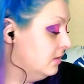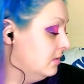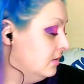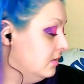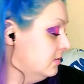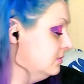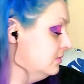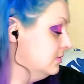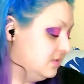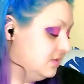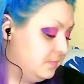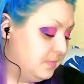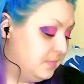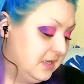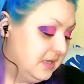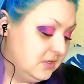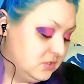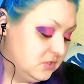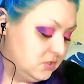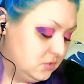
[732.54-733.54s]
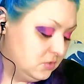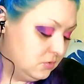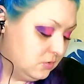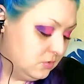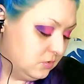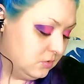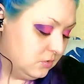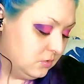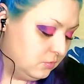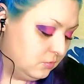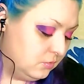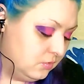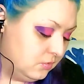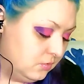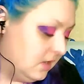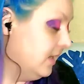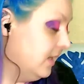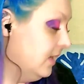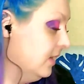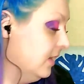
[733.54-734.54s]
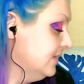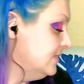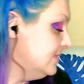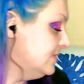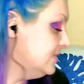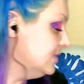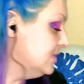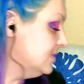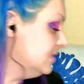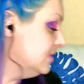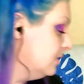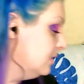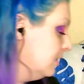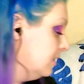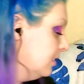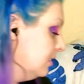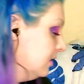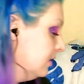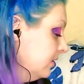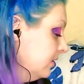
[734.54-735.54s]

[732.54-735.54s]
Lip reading: to make sure all the highlights are nice.